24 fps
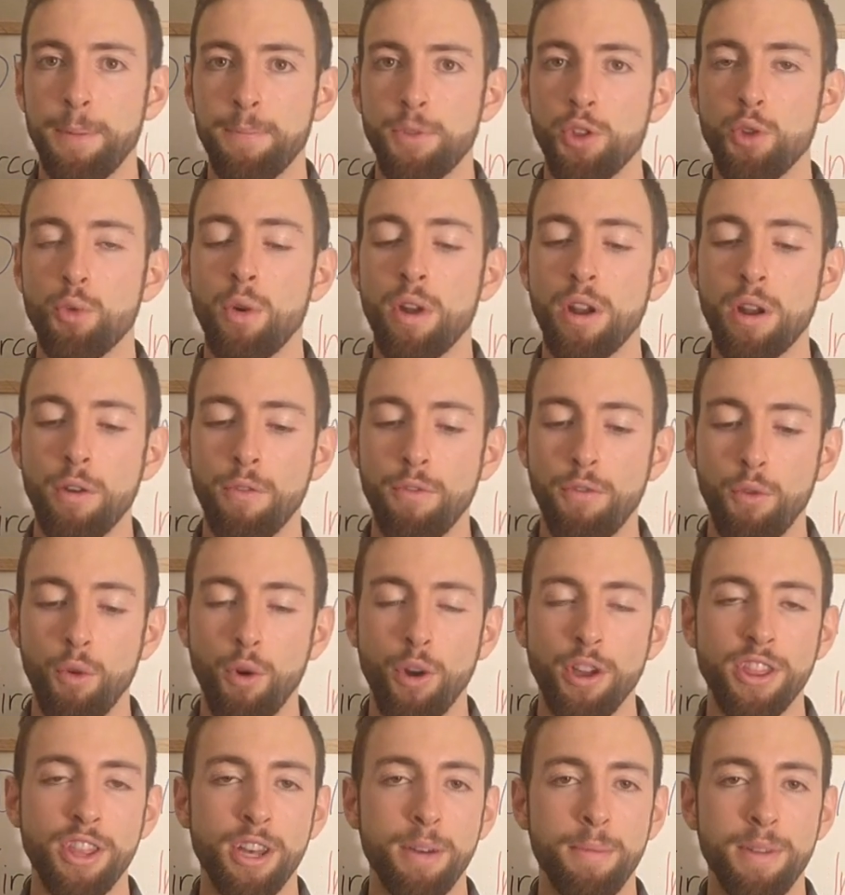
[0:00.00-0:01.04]
You want to
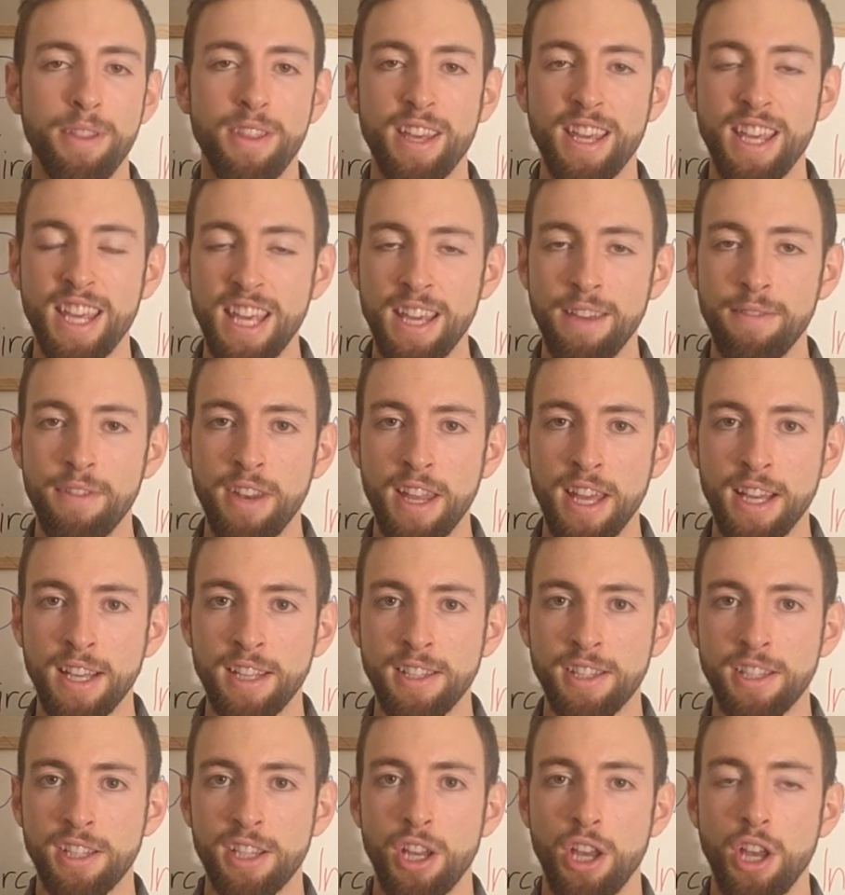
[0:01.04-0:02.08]
avoid them in the
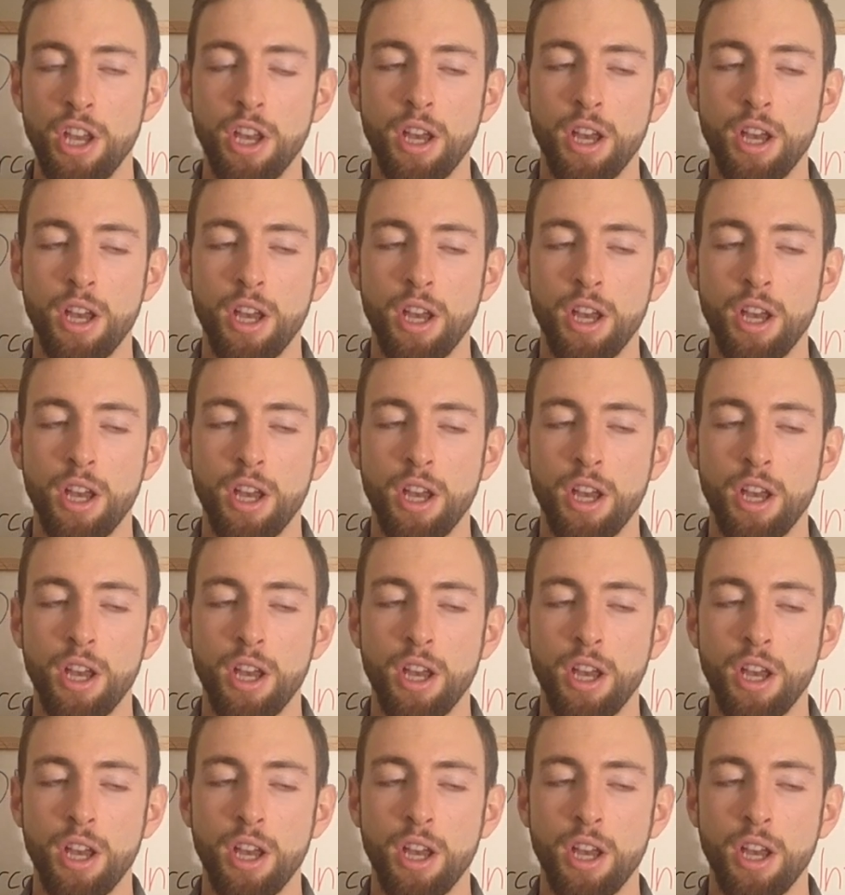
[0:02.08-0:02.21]
evenings.